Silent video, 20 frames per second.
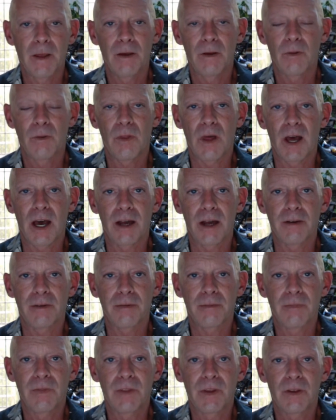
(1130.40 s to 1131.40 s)
that,
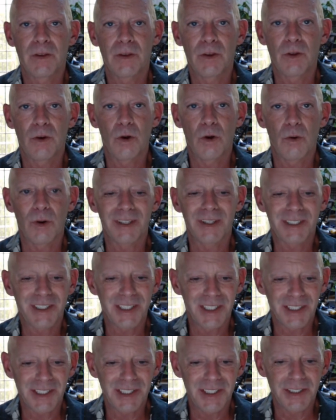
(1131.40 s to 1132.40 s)

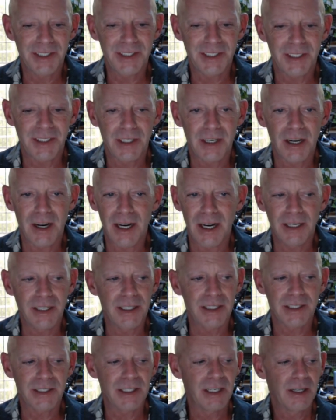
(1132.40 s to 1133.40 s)
assistance and
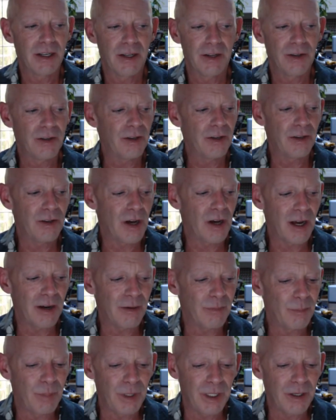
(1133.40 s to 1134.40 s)
kindness
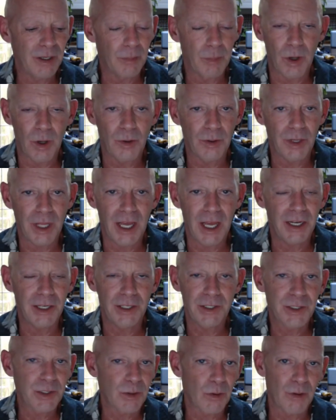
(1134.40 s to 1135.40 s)
not be about any
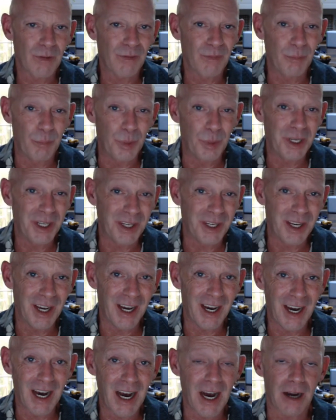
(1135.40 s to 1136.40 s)
sort of big
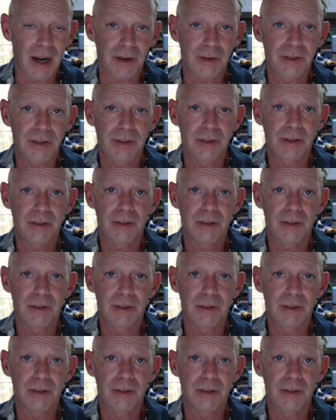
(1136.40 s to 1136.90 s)
act.